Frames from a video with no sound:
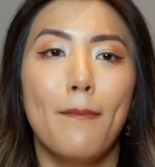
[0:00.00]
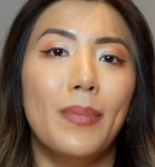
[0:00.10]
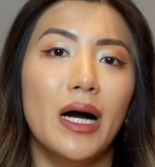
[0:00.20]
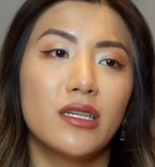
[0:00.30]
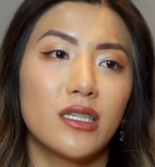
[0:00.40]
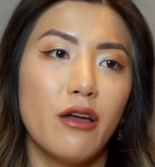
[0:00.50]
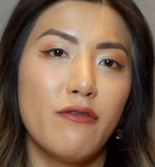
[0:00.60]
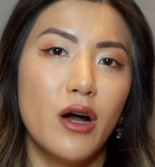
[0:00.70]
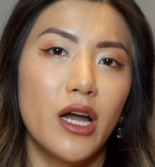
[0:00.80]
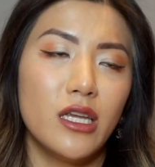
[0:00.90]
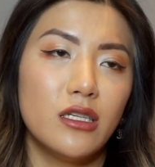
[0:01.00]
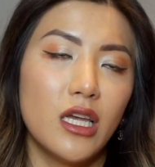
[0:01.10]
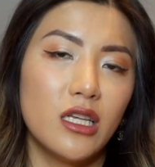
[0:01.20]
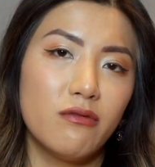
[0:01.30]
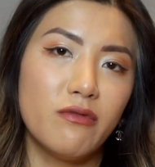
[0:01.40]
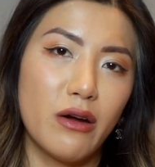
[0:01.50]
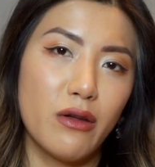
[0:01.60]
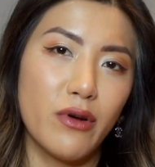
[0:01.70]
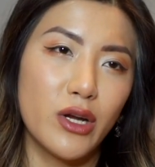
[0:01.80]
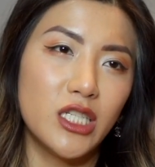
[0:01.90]
but I find it's
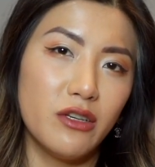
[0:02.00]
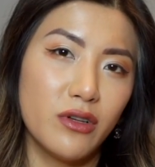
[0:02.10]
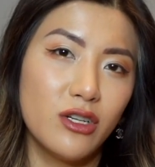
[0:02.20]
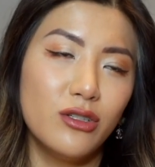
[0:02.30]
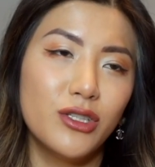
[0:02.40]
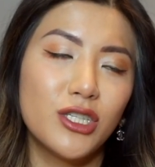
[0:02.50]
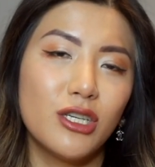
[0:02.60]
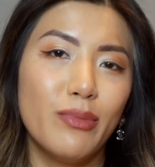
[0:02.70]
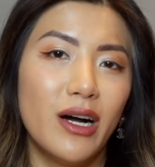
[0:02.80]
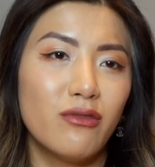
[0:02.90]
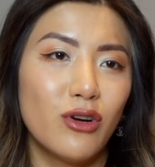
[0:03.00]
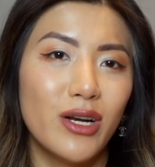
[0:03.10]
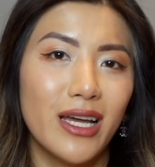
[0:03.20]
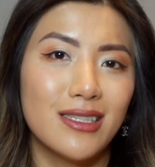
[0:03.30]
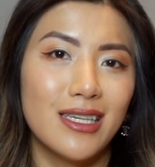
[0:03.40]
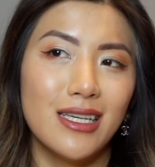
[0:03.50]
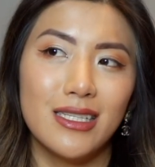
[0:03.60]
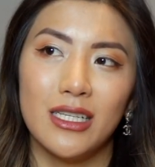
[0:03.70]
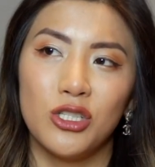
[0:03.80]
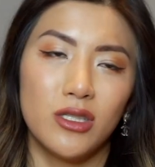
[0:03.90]
very, very difficult to buy
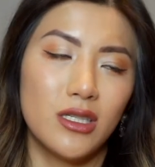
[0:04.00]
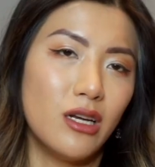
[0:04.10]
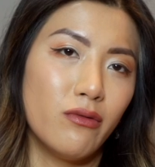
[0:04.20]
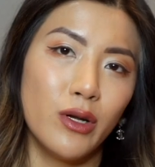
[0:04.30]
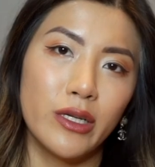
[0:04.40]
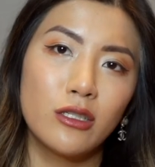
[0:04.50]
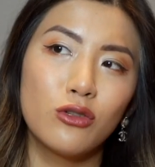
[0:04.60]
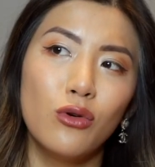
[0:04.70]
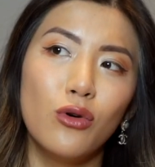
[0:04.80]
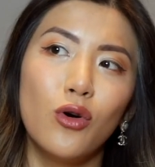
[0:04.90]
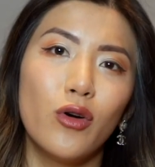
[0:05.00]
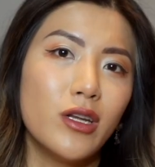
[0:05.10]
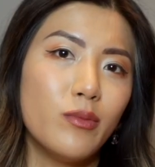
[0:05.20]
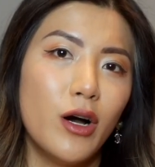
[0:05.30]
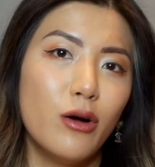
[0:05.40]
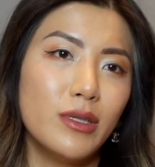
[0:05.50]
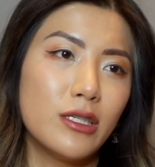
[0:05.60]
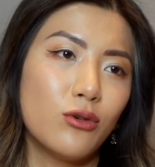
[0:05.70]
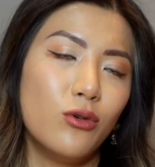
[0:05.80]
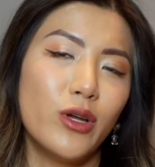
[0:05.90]
Rolexes just in a Rolex store or a department
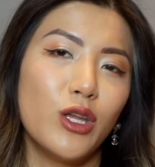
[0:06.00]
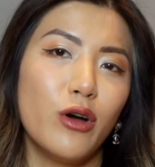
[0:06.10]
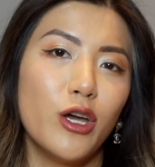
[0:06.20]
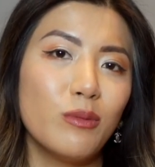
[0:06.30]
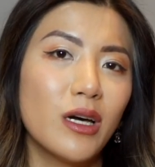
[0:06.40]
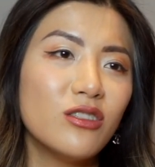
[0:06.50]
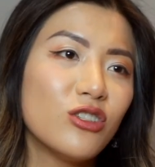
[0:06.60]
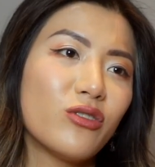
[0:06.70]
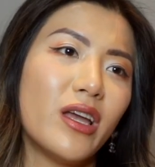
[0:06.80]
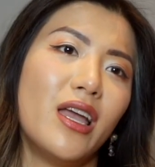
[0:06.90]
store in your home country.